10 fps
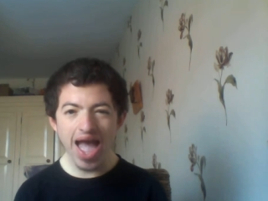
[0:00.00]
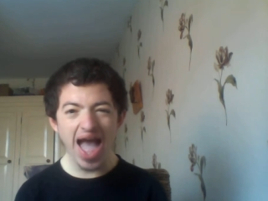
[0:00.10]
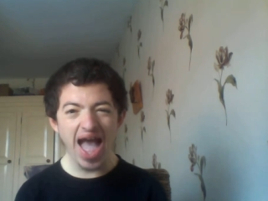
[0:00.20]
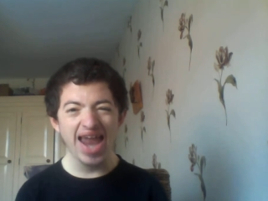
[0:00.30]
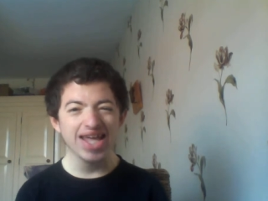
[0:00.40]

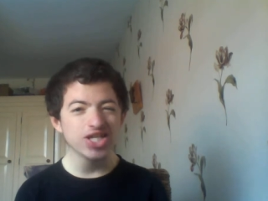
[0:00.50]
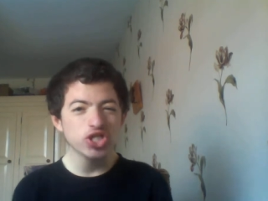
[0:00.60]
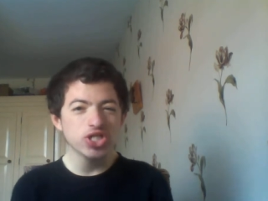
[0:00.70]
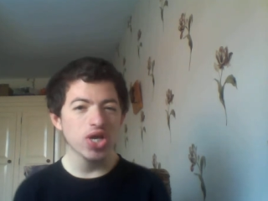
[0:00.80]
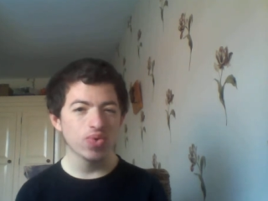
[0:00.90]
and I
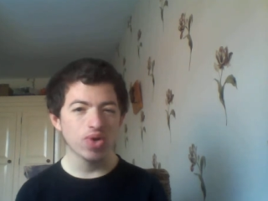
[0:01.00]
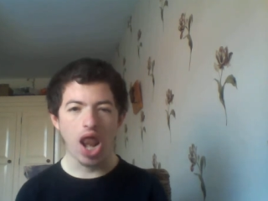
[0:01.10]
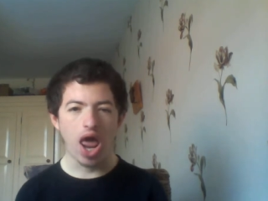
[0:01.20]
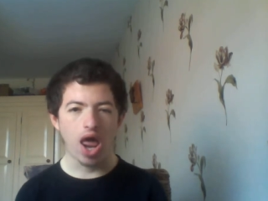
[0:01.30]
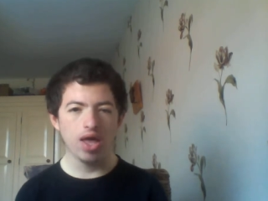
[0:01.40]
just don't
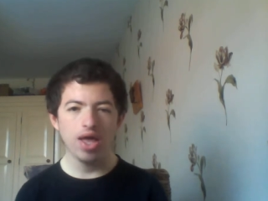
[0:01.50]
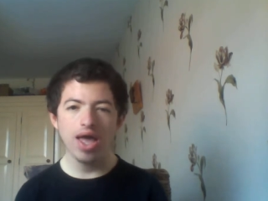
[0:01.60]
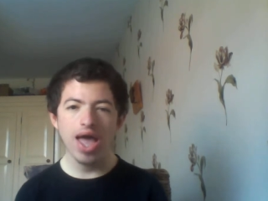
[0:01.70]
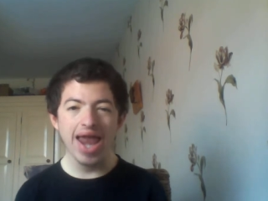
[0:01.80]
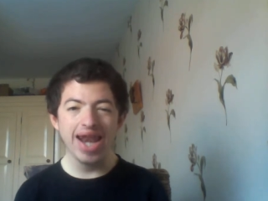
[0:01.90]
like,
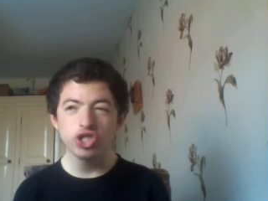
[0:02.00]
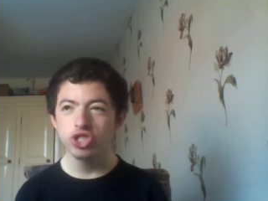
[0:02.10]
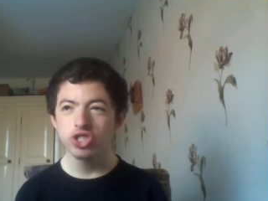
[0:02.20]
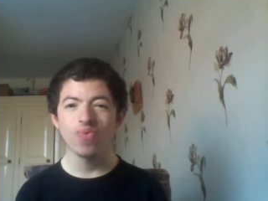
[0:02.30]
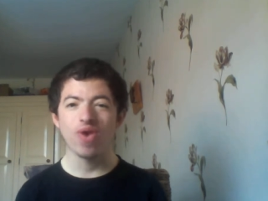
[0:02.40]
and I
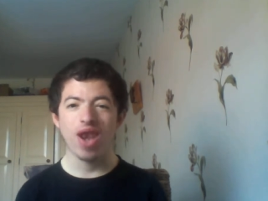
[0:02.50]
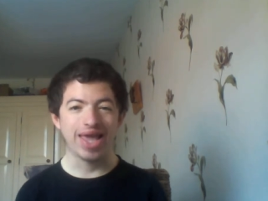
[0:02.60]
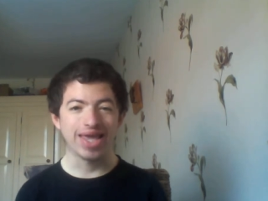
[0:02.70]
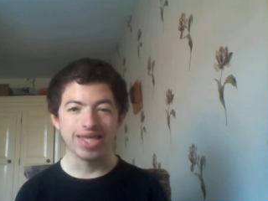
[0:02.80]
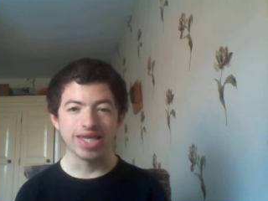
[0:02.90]
just don't
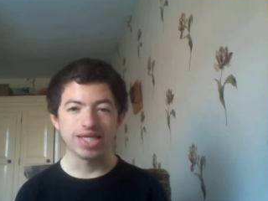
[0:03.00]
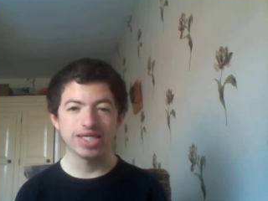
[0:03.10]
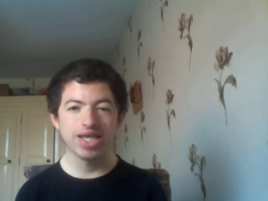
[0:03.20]
like it.